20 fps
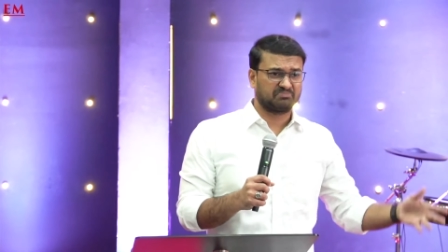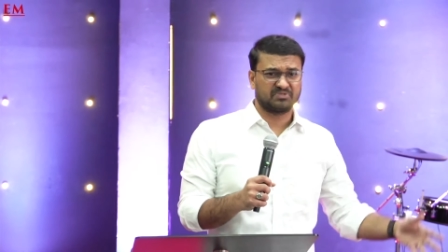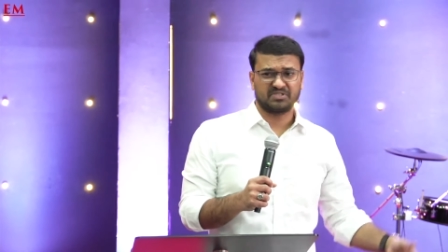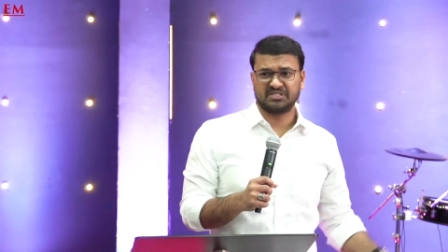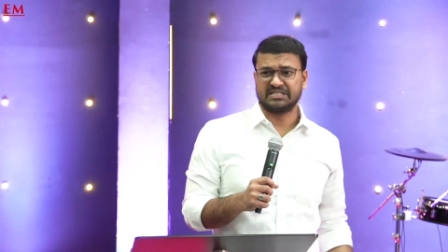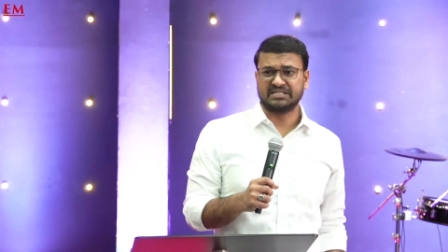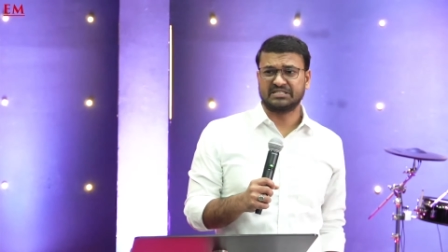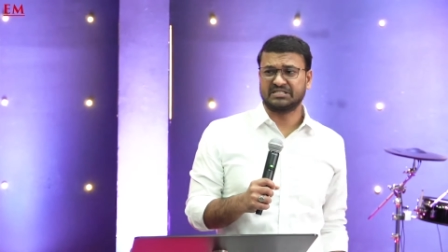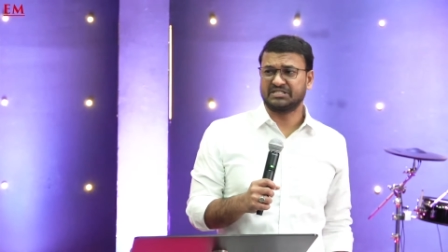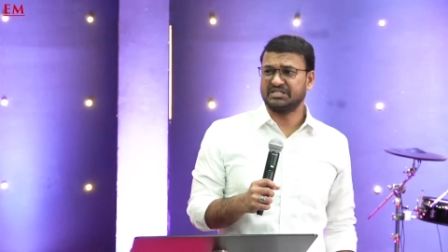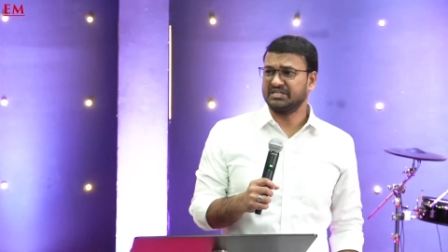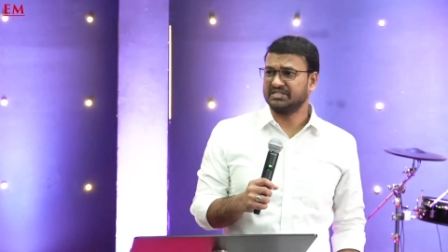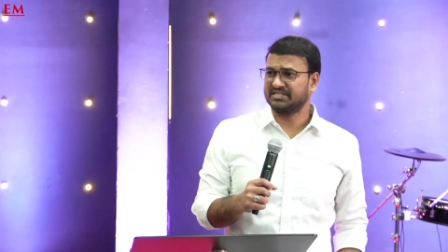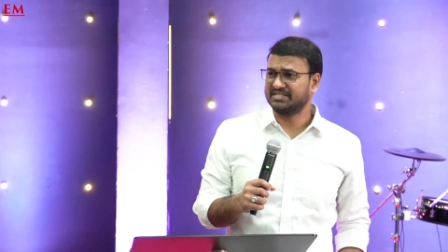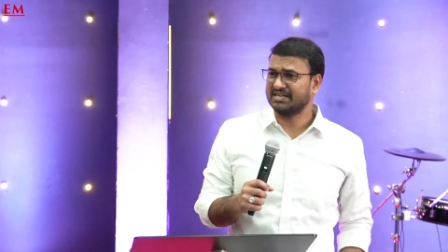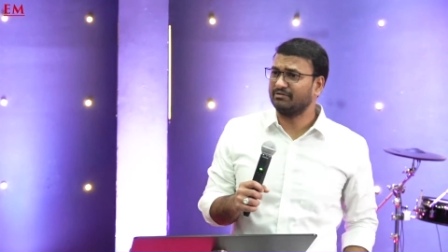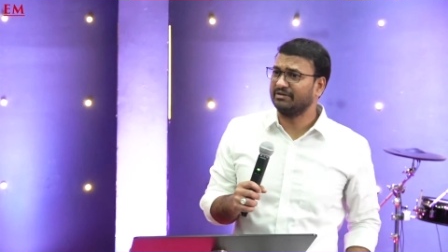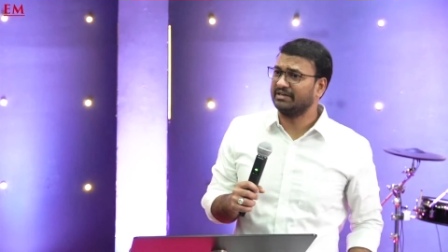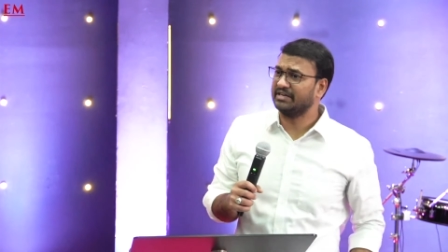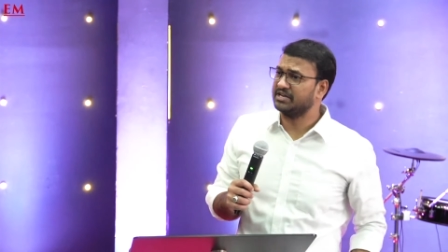sixteen,
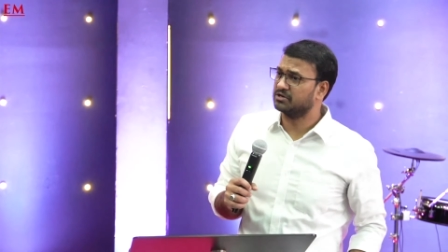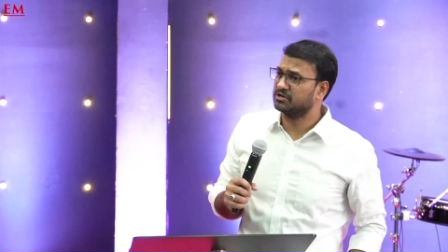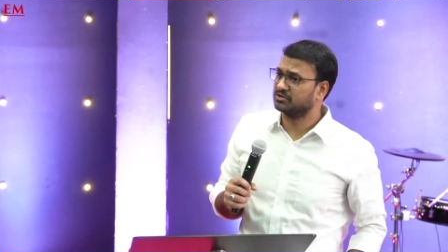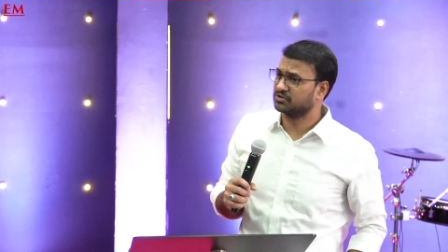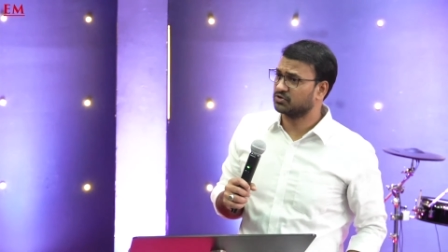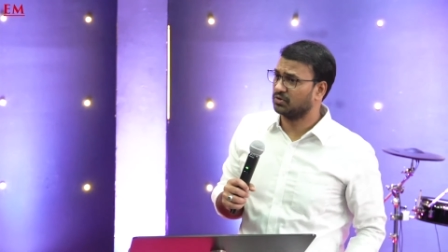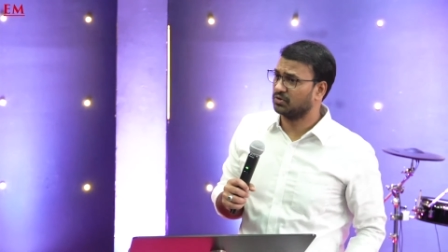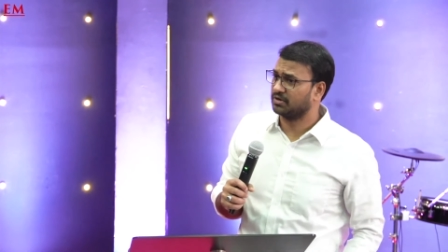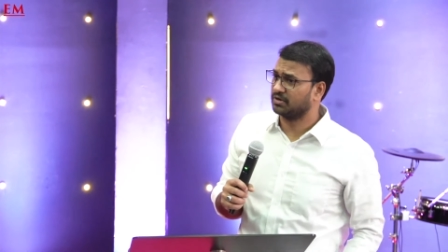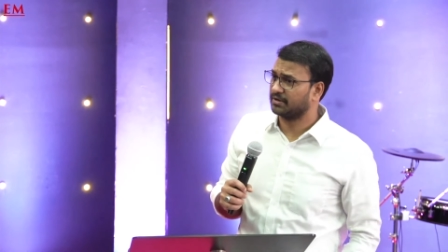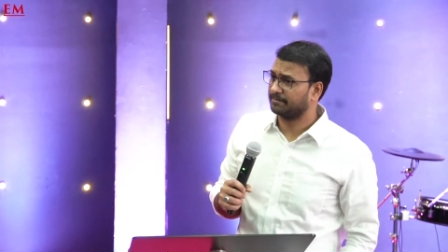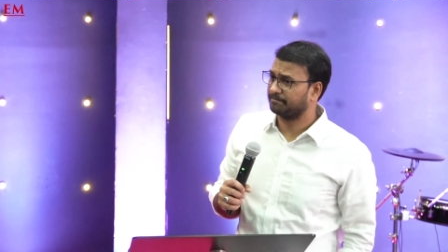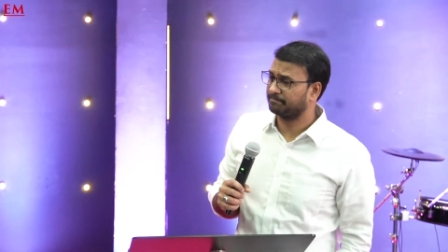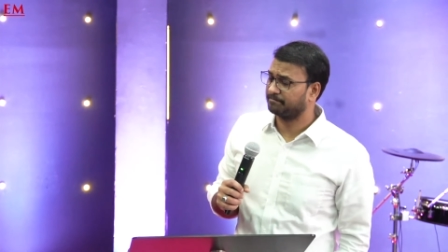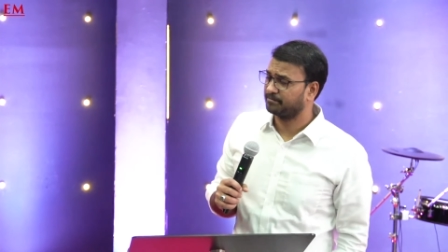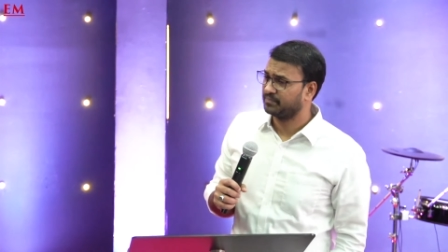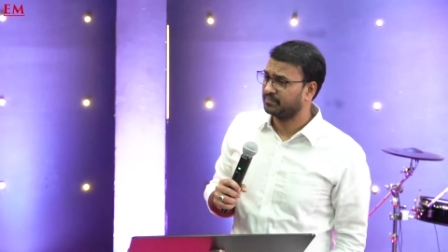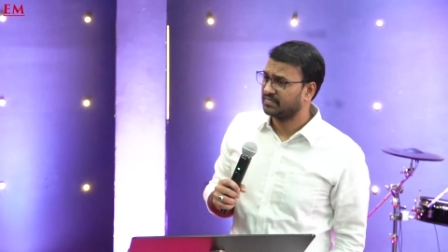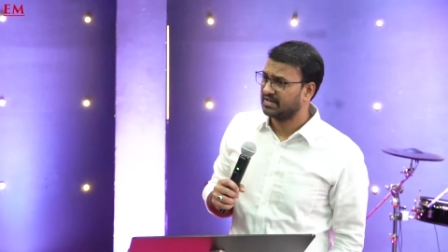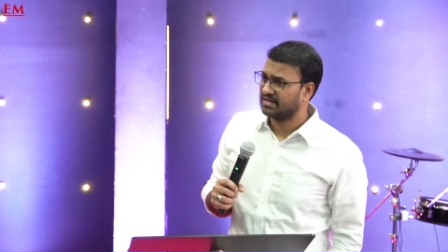seventeen years old.
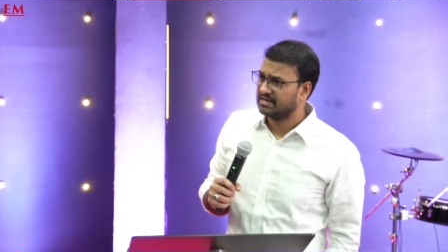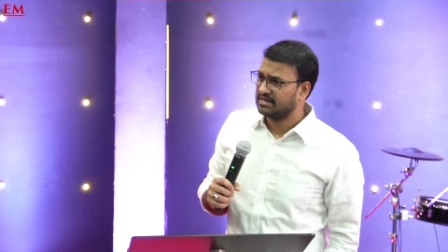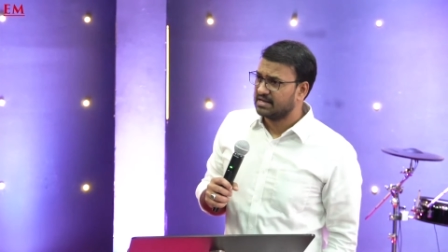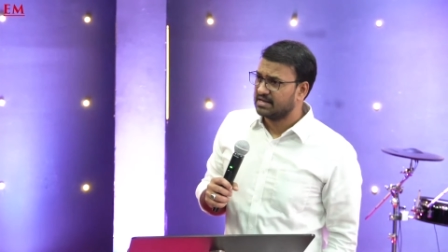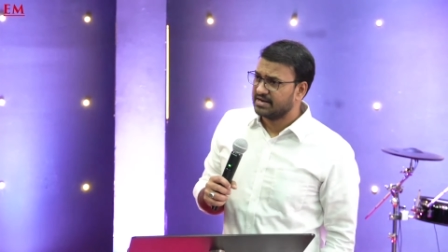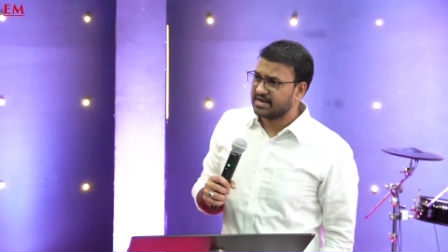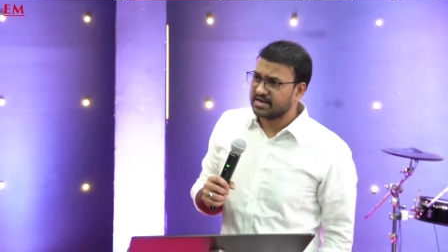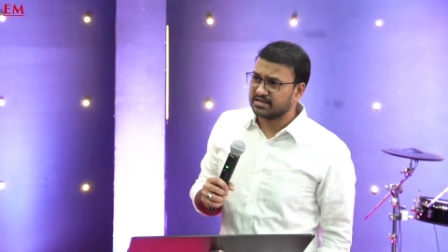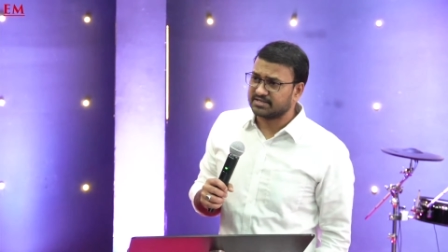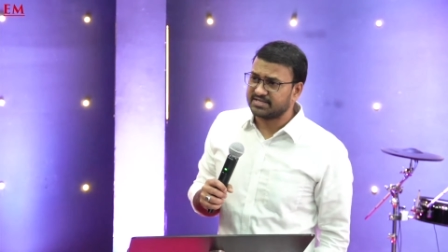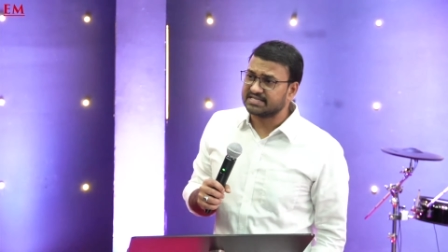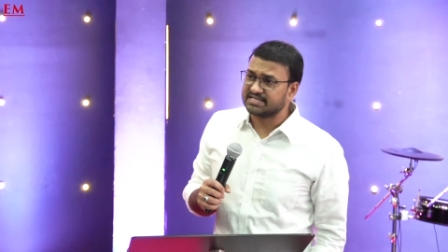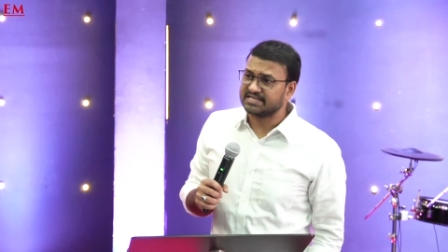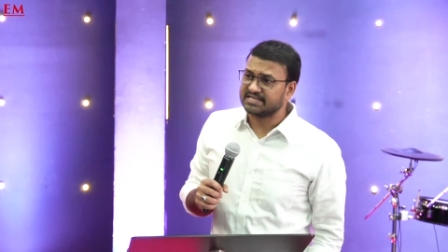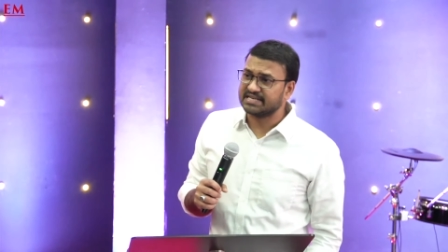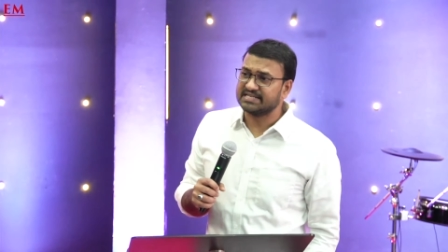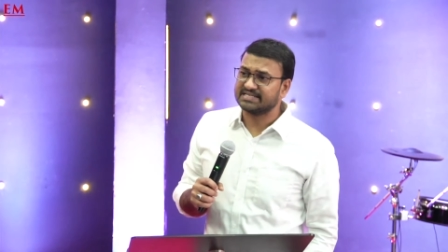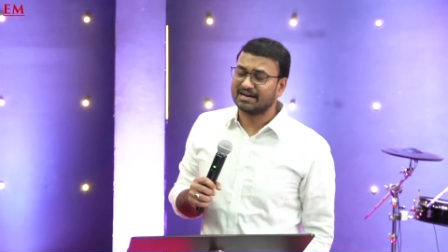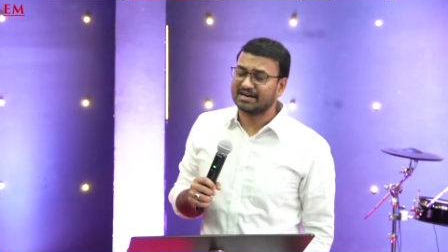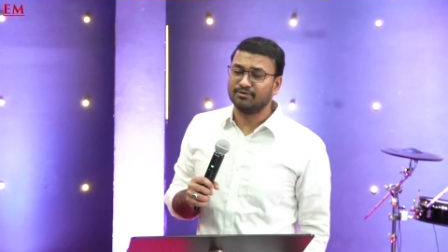Then sixteen,
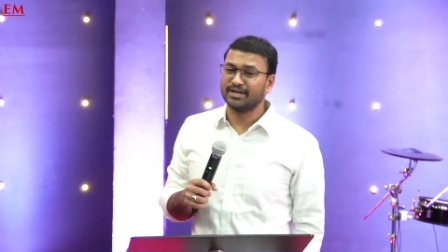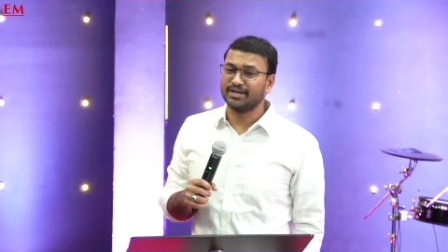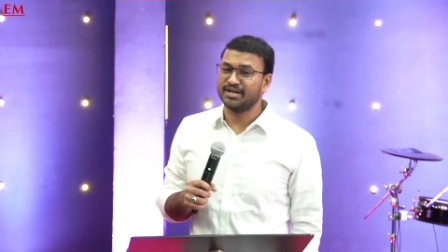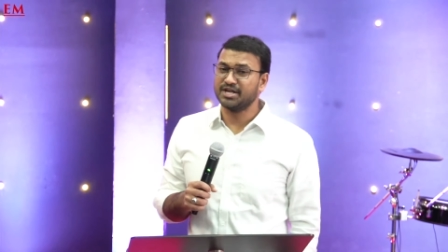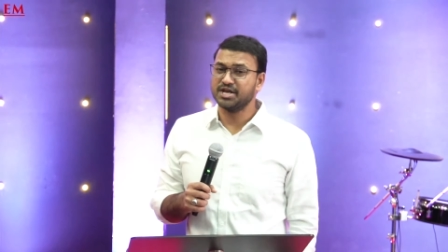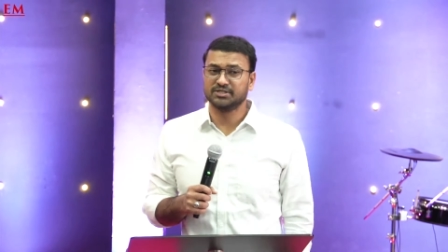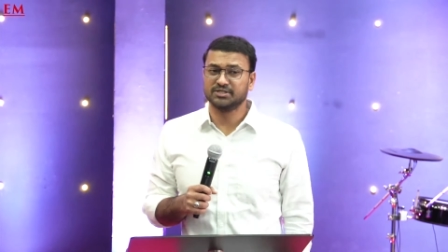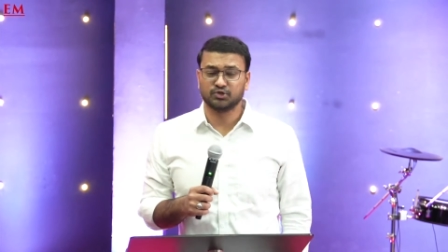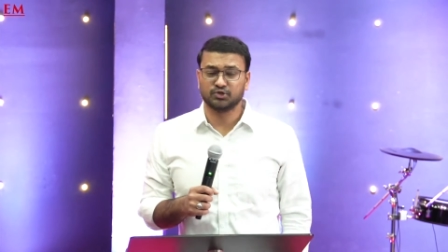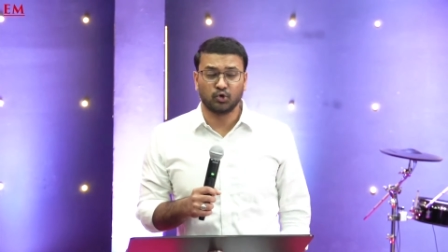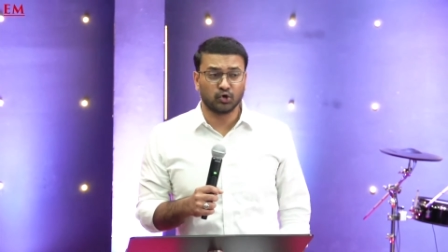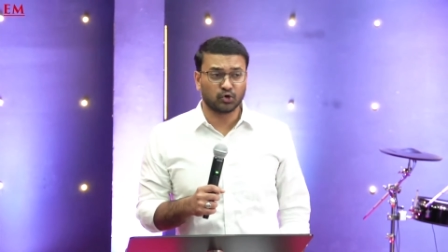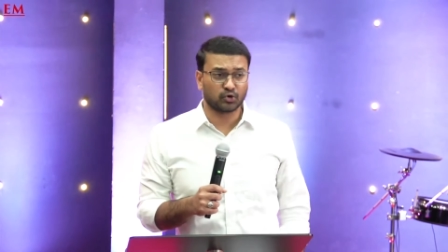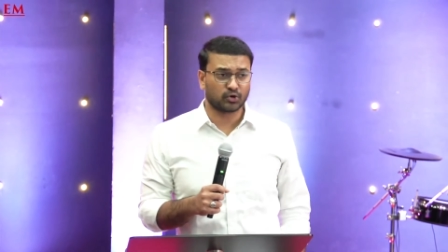seventeen years old,